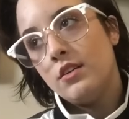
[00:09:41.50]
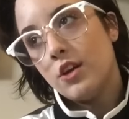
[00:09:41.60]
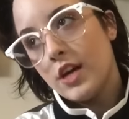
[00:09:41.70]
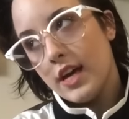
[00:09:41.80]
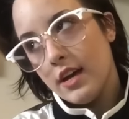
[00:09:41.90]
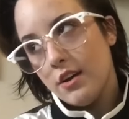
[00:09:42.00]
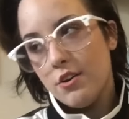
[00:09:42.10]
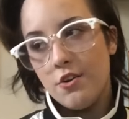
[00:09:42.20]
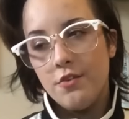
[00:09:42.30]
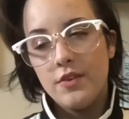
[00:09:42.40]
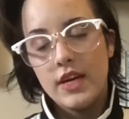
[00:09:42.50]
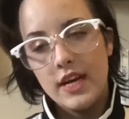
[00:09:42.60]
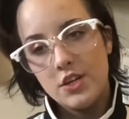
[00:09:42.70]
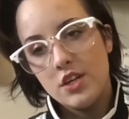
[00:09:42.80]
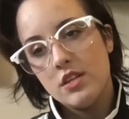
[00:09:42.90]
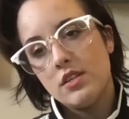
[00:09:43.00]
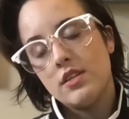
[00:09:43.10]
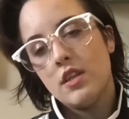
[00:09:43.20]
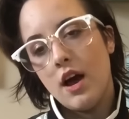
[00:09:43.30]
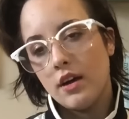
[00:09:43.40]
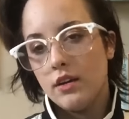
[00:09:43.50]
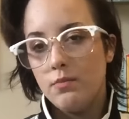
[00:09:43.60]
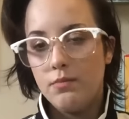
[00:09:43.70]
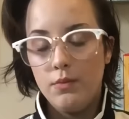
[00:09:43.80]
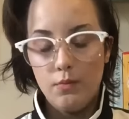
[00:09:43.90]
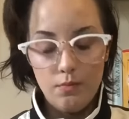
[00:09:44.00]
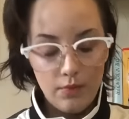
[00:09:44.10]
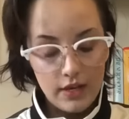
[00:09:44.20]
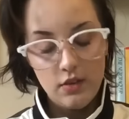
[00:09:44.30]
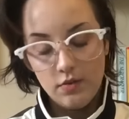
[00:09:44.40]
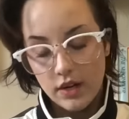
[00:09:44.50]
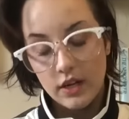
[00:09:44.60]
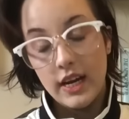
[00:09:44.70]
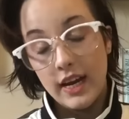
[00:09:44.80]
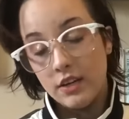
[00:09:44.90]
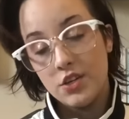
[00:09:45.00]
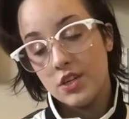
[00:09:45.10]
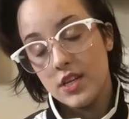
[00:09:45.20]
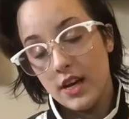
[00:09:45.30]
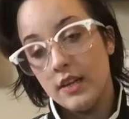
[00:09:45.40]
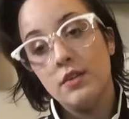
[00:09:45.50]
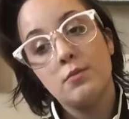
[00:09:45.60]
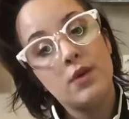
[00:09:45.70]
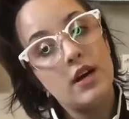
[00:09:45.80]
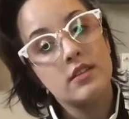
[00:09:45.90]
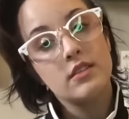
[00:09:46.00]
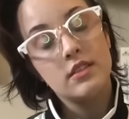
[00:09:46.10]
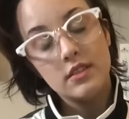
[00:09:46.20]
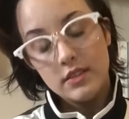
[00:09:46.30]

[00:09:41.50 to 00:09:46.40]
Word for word: looking at your notifications, that can make you very anxious and depressed.